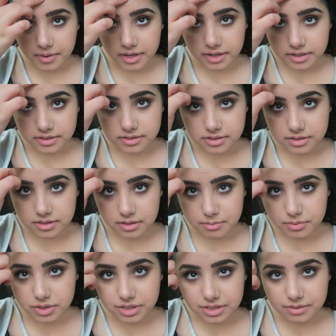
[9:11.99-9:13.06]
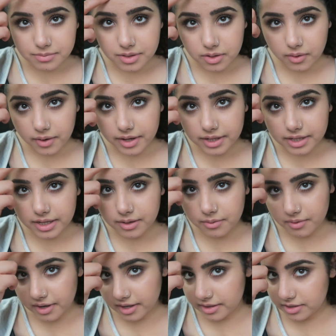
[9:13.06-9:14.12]
It is still just a bit oily
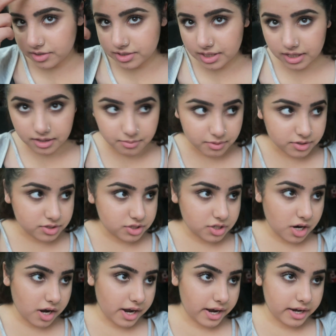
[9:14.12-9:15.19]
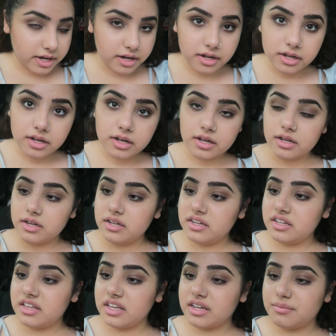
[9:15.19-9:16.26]
where you see the most shine.
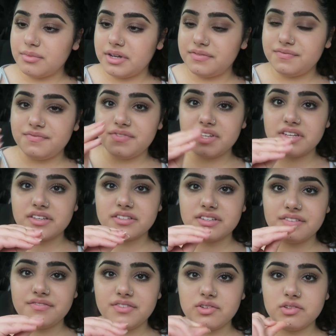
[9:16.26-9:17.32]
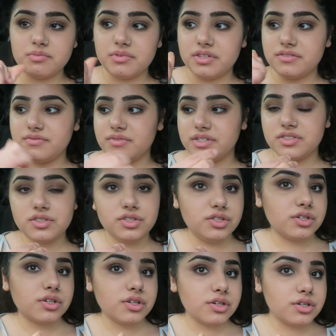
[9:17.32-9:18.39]
Like my fingers, I feel a bit of
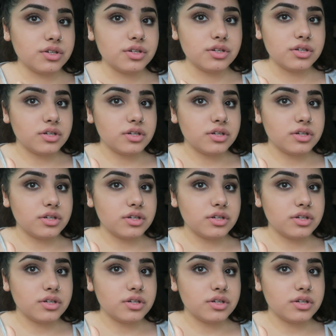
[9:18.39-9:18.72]
residue.